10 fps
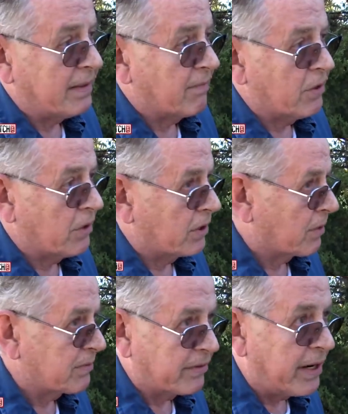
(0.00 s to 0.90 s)
I never knew
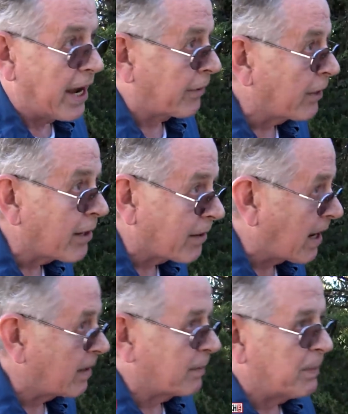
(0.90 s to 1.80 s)
there was a deck
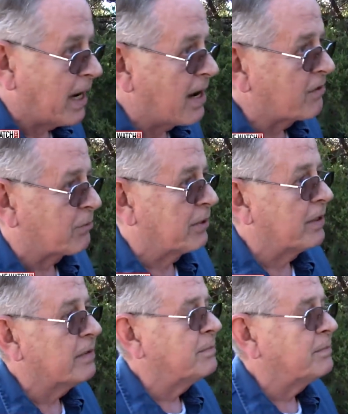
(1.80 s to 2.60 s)
there, I would be honest with